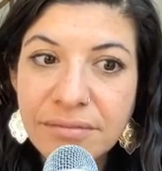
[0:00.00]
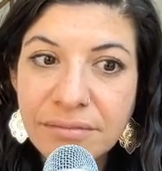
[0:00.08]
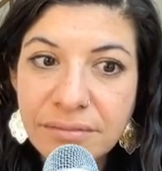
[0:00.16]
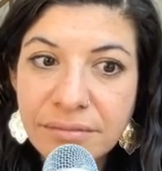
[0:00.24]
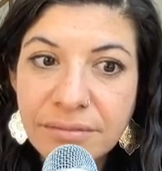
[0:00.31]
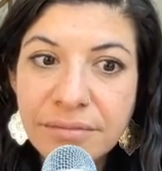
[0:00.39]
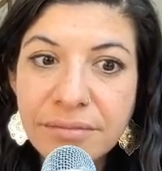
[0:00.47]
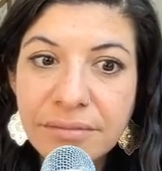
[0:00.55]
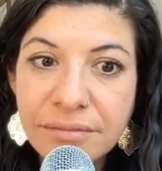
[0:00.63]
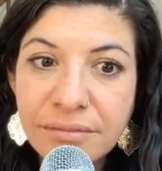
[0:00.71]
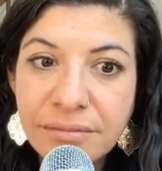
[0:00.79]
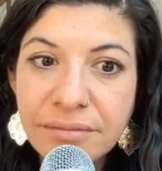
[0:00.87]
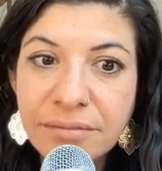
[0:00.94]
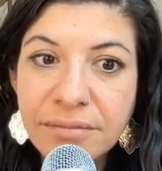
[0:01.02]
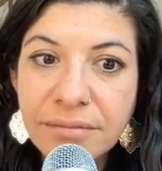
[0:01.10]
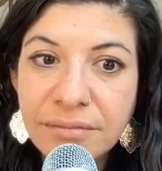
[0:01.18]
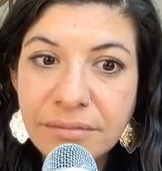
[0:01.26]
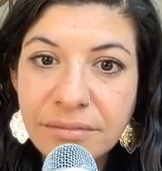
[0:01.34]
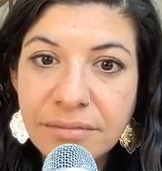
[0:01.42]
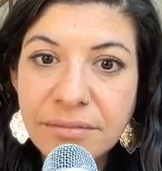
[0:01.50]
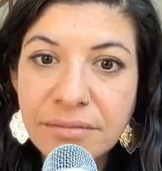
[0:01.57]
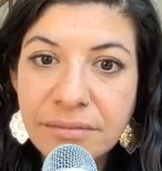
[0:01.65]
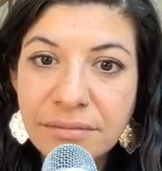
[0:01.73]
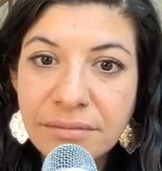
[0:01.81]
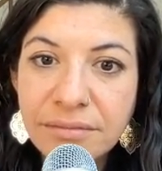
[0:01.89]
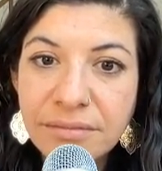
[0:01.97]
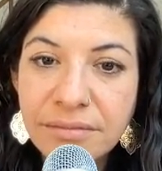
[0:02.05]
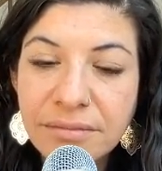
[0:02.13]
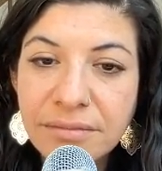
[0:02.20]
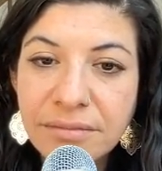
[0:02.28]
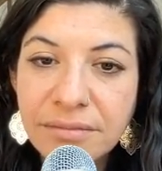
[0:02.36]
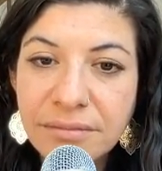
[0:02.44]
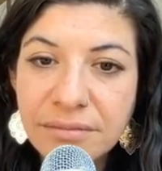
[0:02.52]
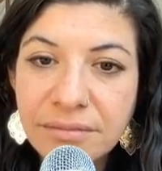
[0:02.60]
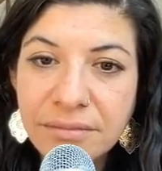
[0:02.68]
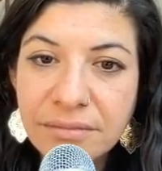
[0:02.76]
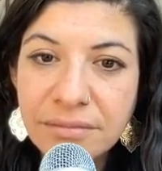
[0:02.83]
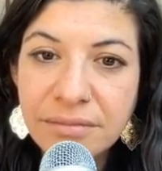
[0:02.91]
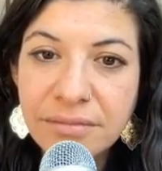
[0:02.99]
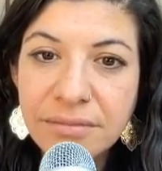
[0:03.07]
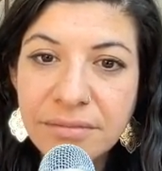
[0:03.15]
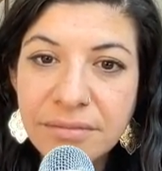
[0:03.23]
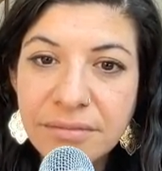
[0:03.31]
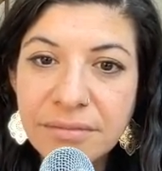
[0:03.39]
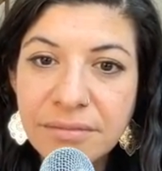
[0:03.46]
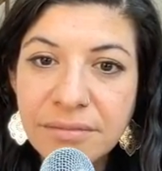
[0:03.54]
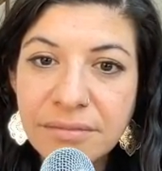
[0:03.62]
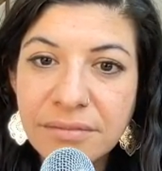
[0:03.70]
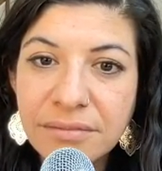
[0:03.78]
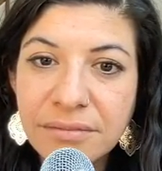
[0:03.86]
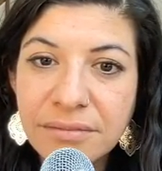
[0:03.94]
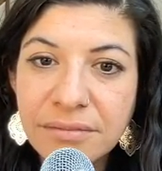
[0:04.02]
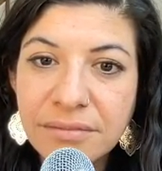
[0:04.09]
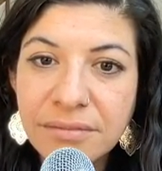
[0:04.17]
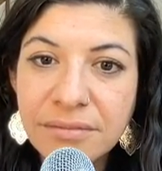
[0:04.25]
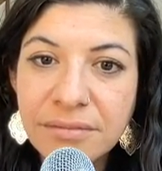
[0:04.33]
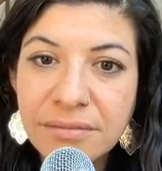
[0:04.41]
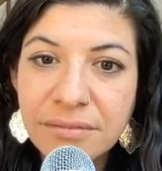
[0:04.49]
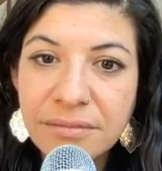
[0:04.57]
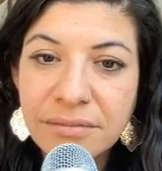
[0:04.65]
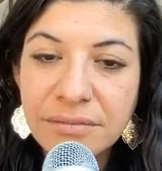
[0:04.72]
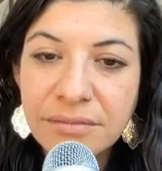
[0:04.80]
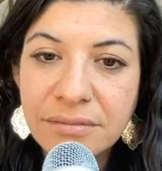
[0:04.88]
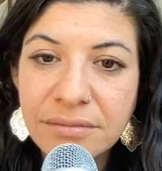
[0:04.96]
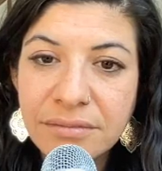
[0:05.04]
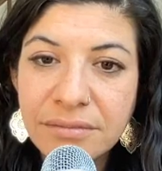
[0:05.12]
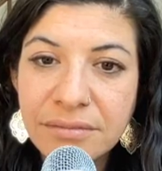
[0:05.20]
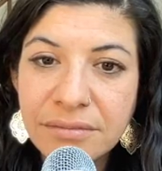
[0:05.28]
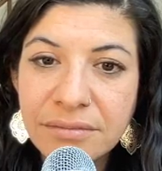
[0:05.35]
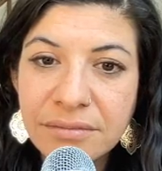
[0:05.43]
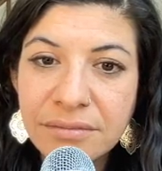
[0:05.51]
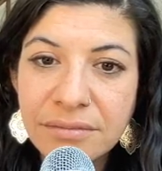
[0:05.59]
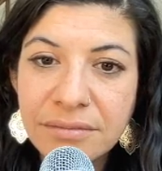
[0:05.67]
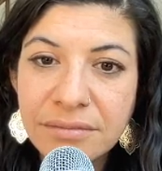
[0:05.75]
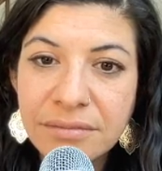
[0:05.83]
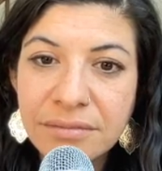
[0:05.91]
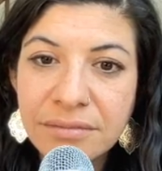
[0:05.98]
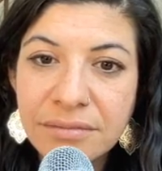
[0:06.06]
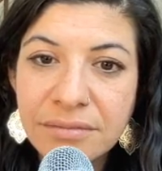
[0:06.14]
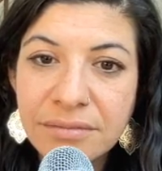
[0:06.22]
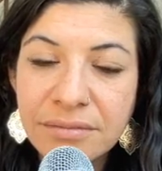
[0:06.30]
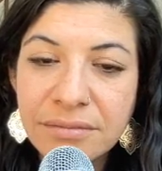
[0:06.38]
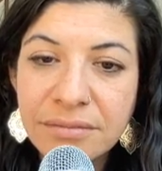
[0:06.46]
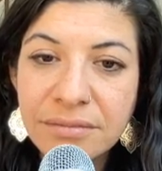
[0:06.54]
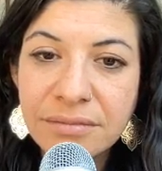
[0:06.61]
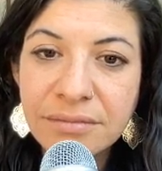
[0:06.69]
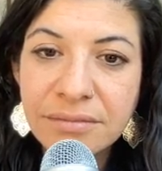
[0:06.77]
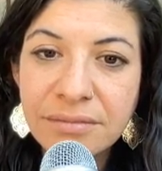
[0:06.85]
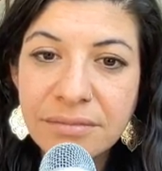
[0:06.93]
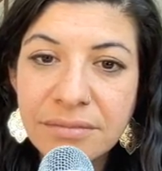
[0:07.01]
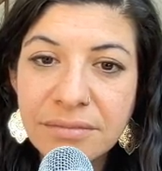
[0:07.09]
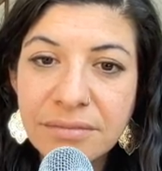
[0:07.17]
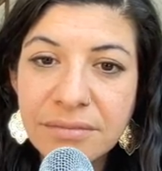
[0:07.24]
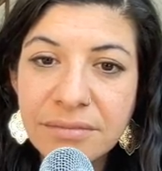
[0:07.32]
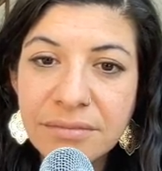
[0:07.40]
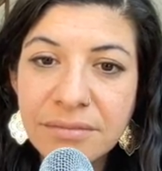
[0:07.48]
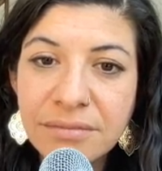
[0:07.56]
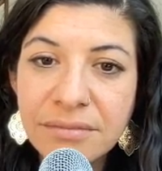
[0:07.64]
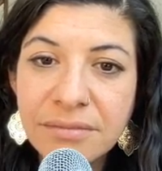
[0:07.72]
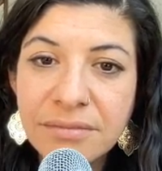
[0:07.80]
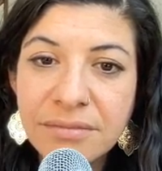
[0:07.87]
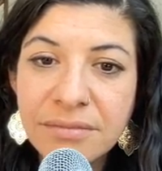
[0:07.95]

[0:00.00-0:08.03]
(not speaking)